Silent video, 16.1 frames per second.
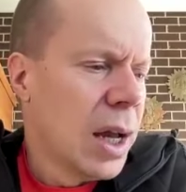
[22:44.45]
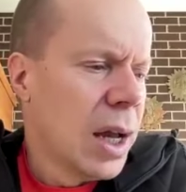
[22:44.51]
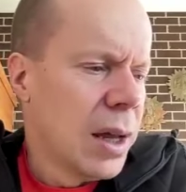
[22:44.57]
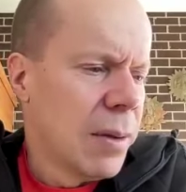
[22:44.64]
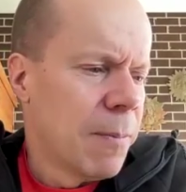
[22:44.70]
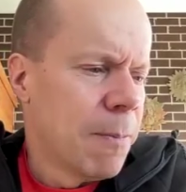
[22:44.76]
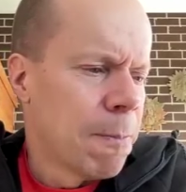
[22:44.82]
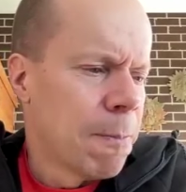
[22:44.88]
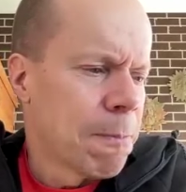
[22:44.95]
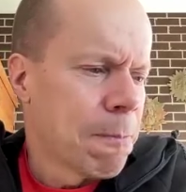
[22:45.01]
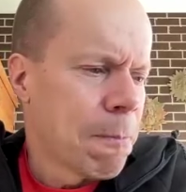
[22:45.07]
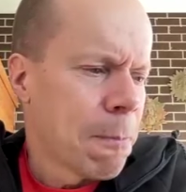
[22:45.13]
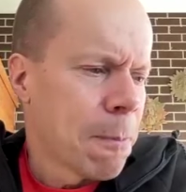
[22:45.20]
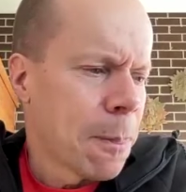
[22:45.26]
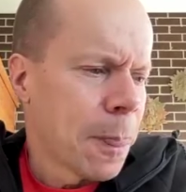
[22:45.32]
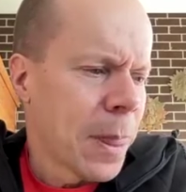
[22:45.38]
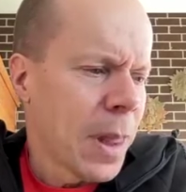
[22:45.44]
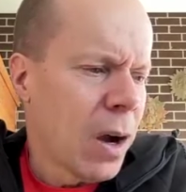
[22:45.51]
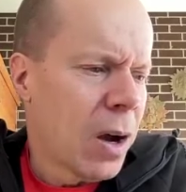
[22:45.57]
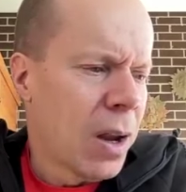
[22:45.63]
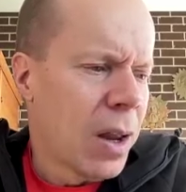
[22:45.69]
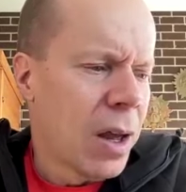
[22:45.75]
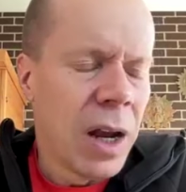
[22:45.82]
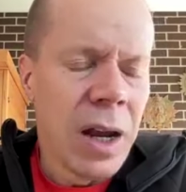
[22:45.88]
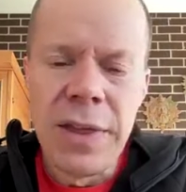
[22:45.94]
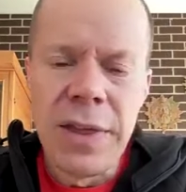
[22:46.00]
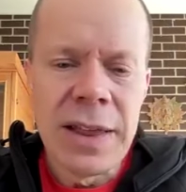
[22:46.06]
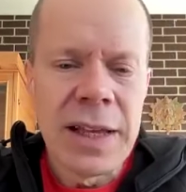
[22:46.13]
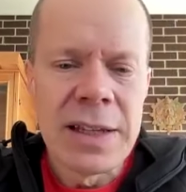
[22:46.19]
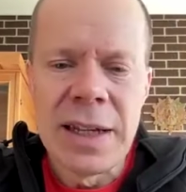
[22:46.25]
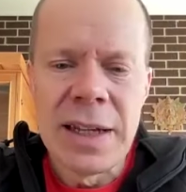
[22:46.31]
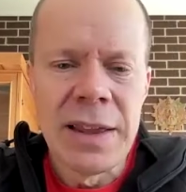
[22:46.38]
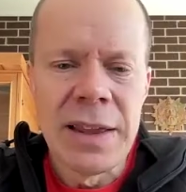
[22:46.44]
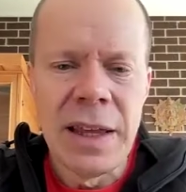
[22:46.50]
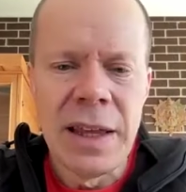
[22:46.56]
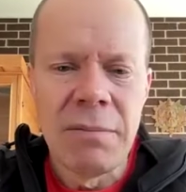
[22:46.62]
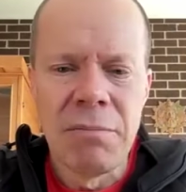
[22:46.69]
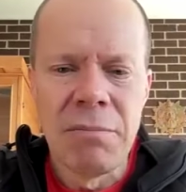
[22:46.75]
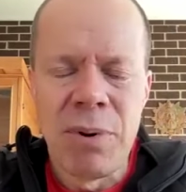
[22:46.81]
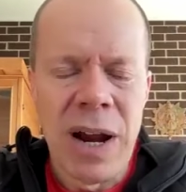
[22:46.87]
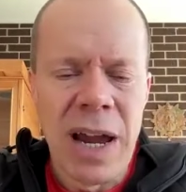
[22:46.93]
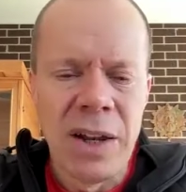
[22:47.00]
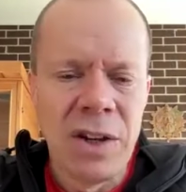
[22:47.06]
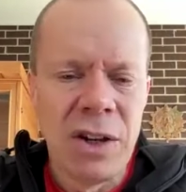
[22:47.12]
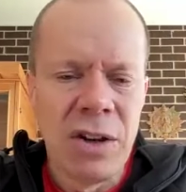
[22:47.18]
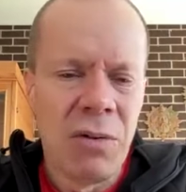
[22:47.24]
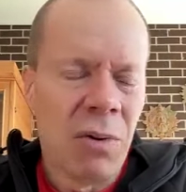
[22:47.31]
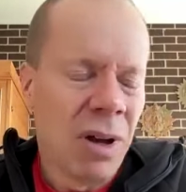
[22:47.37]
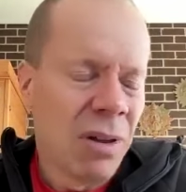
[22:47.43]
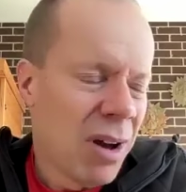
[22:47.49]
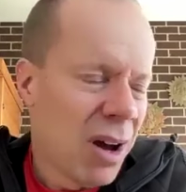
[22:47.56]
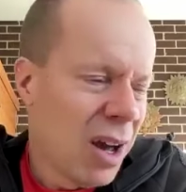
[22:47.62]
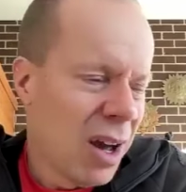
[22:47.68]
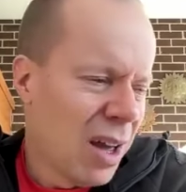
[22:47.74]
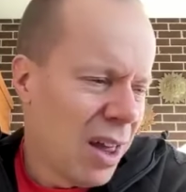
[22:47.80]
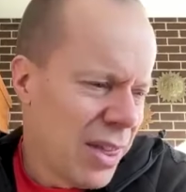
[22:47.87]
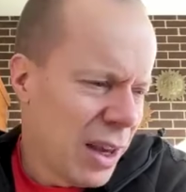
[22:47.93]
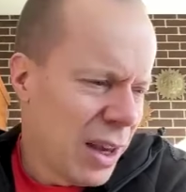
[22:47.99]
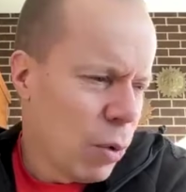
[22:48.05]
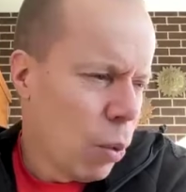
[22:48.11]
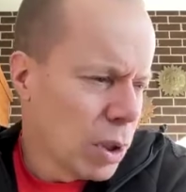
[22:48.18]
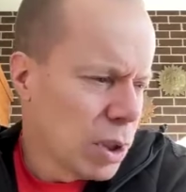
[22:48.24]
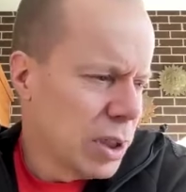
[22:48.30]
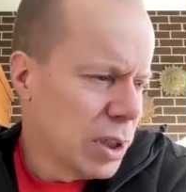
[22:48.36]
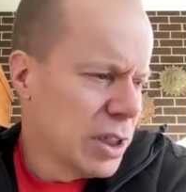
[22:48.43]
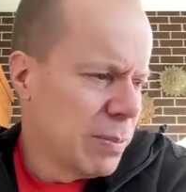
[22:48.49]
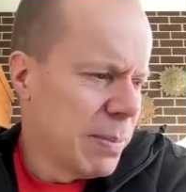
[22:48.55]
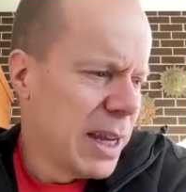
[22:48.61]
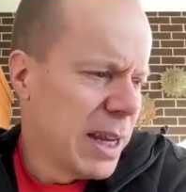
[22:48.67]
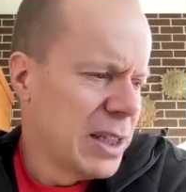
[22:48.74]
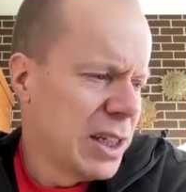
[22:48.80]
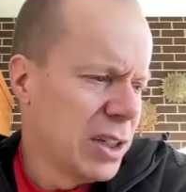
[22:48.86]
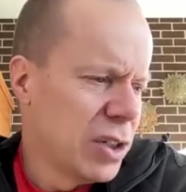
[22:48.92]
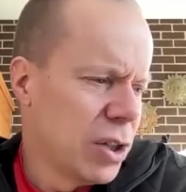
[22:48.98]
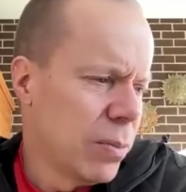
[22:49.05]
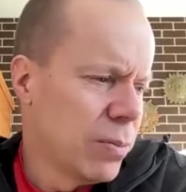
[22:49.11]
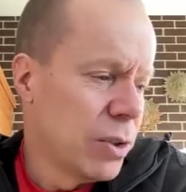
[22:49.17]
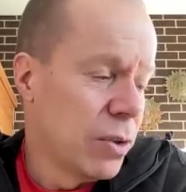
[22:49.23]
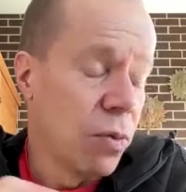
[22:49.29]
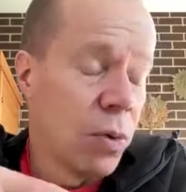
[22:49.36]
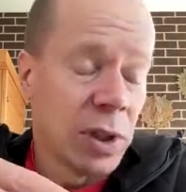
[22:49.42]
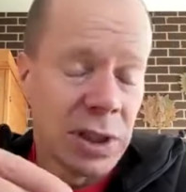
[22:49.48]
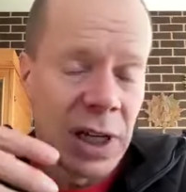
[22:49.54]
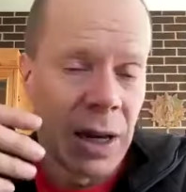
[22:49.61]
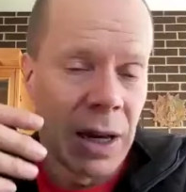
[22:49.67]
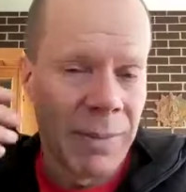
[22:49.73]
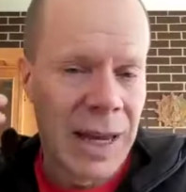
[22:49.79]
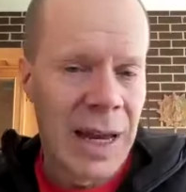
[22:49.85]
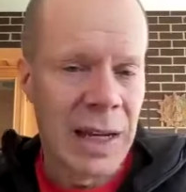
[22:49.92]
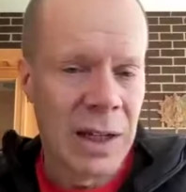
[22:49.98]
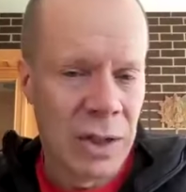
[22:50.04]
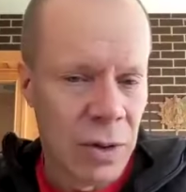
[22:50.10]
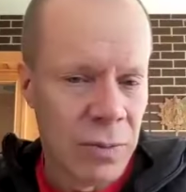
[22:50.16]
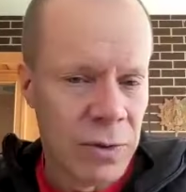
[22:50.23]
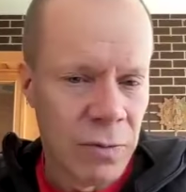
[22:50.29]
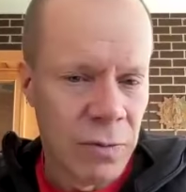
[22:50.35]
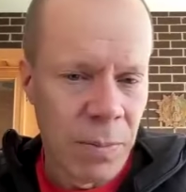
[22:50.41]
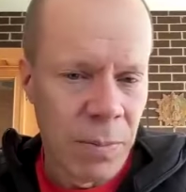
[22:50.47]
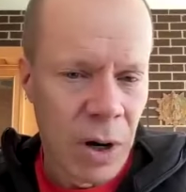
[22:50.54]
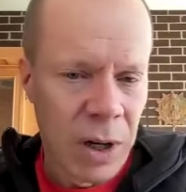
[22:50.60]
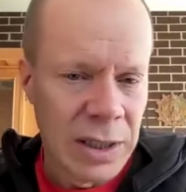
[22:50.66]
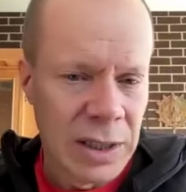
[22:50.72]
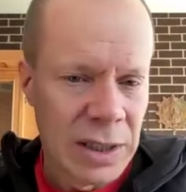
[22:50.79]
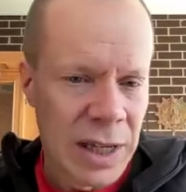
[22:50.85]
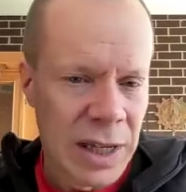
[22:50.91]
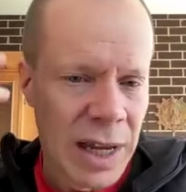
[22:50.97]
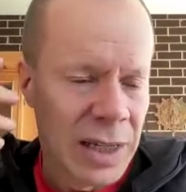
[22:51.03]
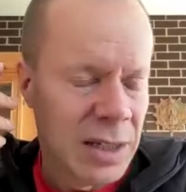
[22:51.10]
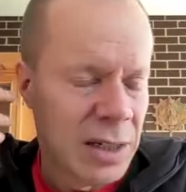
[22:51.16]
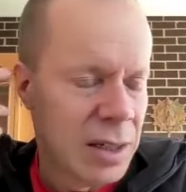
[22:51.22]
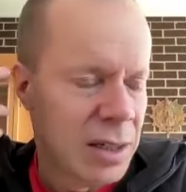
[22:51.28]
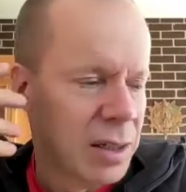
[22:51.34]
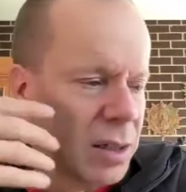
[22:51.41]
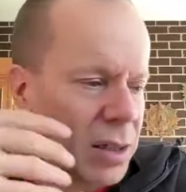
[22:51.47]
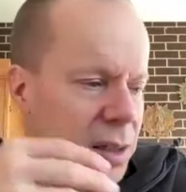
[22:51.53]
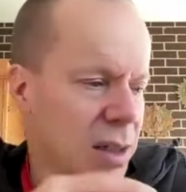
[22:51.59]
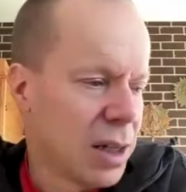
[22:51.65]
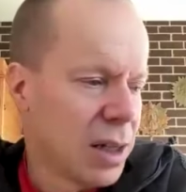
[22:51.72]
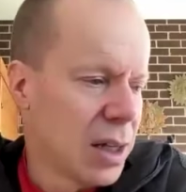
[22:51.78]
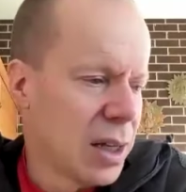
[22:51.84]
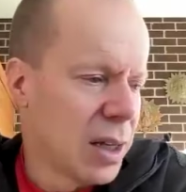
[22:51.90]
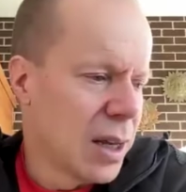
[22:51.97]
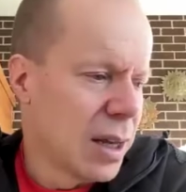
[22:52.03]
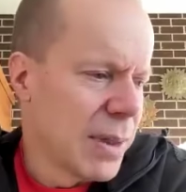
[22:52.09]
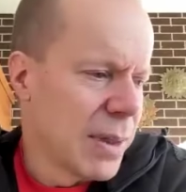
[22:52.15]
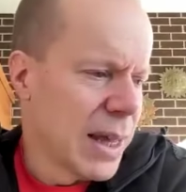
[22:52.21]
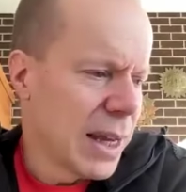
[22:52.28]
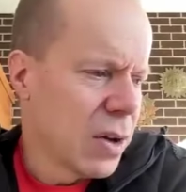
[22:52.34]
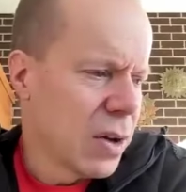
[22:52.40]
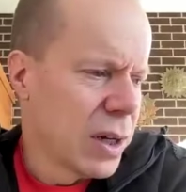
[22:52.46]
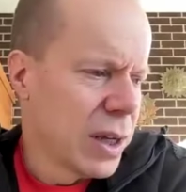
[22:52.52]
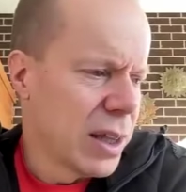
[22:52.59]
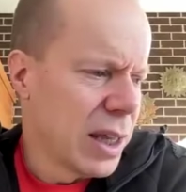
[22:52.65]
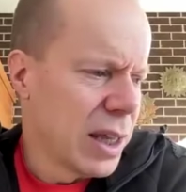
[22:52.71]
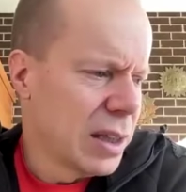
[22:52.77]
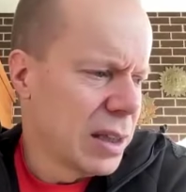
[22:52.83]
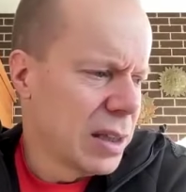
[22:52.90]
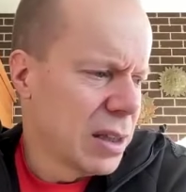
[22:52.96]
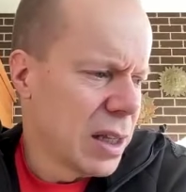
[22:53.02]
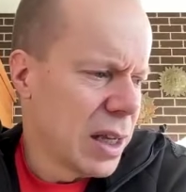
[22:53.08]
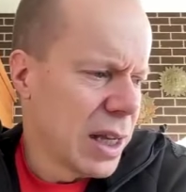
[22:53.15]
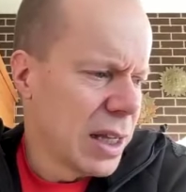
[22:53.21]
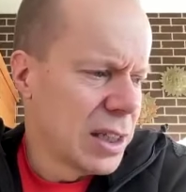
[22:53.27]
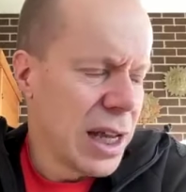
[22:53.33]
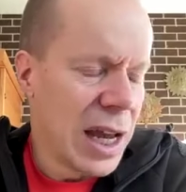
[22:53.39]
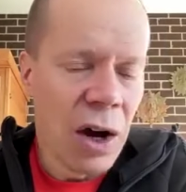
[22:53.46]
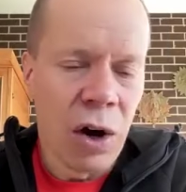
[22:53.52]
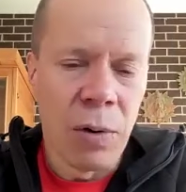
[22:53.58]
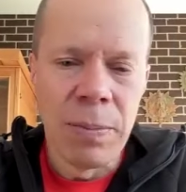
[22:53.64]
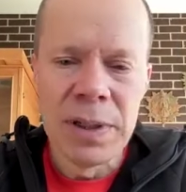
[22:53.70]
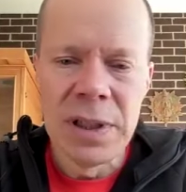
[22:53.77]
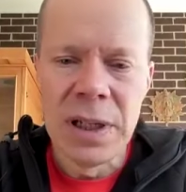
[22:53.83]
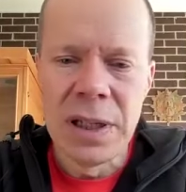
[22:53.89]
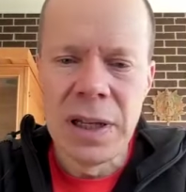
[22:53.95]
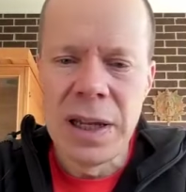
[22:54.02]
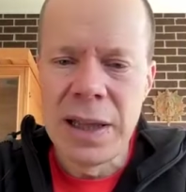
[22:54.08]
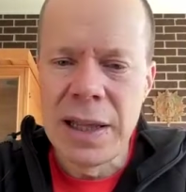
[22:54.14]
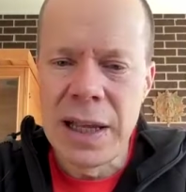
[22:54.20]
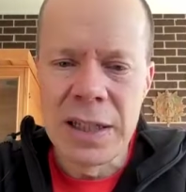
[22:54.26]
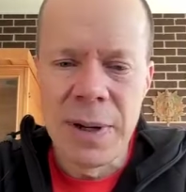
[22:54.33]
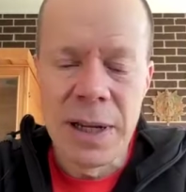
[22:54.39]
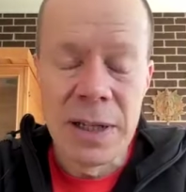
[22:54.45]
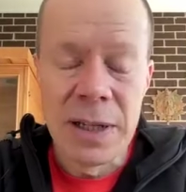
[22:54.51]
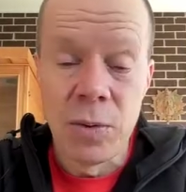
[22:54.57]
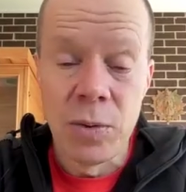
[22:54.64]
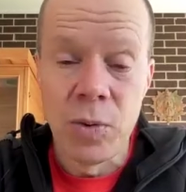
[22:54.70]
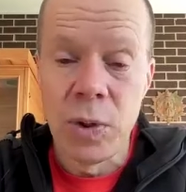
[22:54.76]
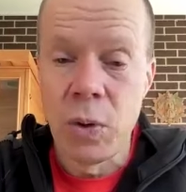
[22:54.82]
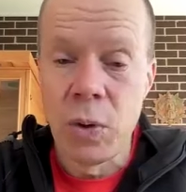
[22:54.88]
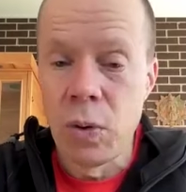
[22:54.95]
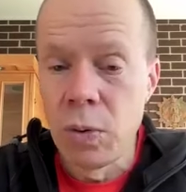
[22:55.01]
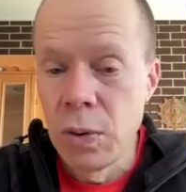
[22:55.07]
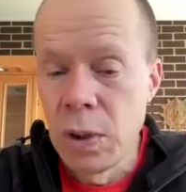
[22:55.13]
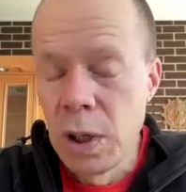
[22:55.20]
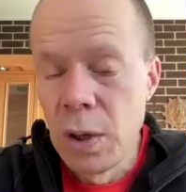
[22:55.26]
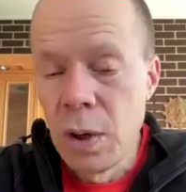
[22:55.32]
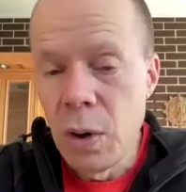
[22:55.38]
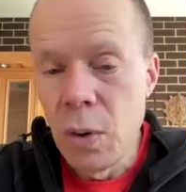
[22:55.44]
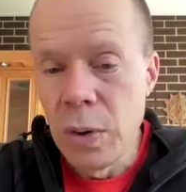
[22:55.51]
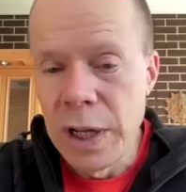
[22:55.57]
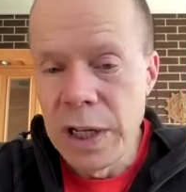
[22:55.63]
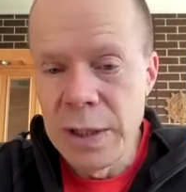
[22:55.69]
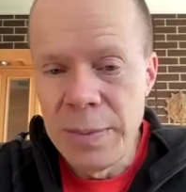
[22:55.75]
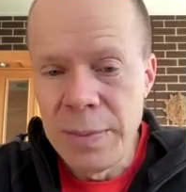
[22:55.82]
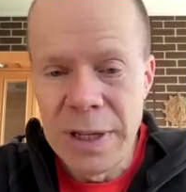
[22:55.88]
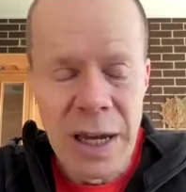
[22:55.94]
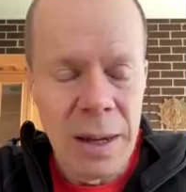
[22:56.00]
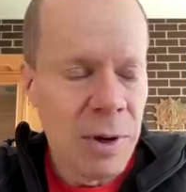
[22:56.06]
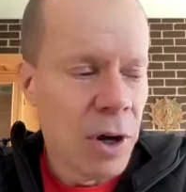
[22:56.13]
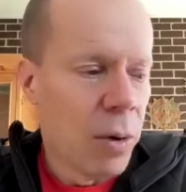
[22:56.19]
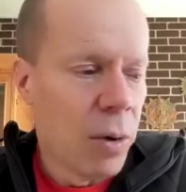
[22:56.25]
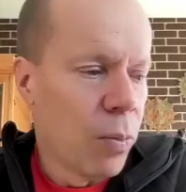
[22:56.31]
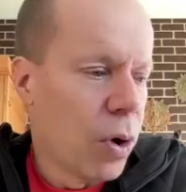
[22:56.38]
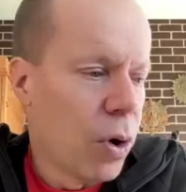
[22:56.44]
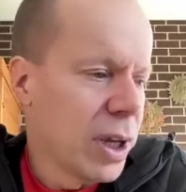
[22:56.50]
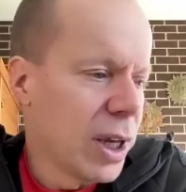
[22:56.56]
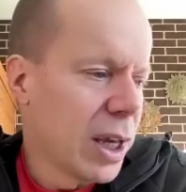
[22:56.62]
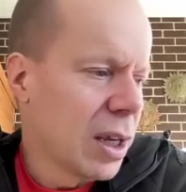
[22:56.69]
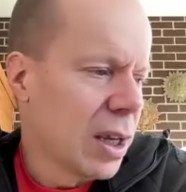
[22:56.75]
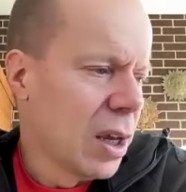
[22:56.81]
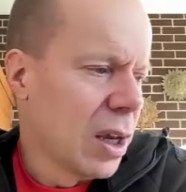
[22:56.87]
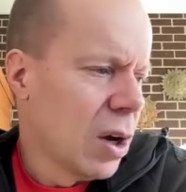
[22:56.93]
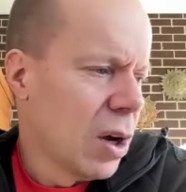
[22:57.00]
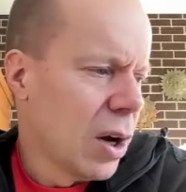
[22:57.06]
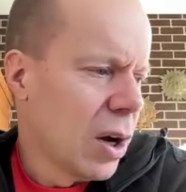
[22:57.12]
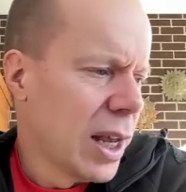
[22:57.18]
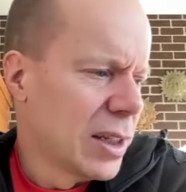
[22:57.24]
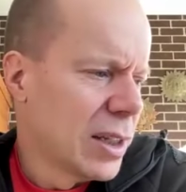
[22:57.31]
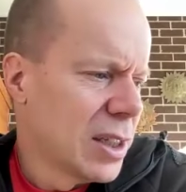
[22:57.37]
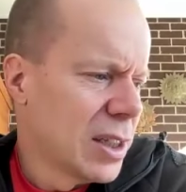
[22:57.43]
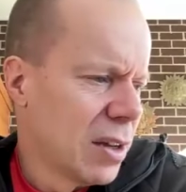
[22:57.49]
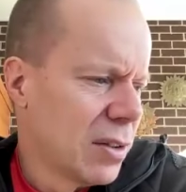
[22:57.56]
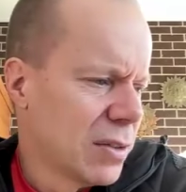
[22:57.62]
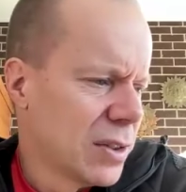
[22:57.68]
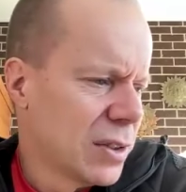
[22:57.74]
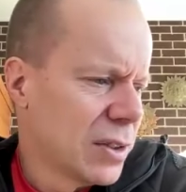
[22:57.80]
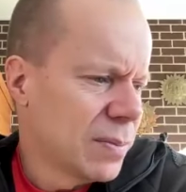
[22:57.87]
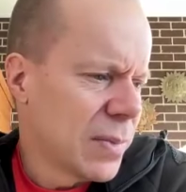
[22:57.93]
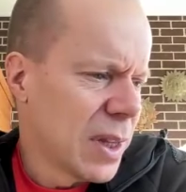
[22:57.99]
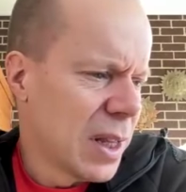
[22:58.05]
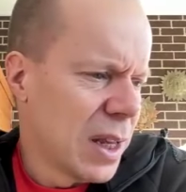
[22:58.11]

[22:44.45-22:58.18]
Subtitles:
Um, I don't think there's anything brand new. I think watch this space in terms of what's coming out in terms of mindset and that kind of thing to help us in that space, because we all need to be keeping on working on ourselves.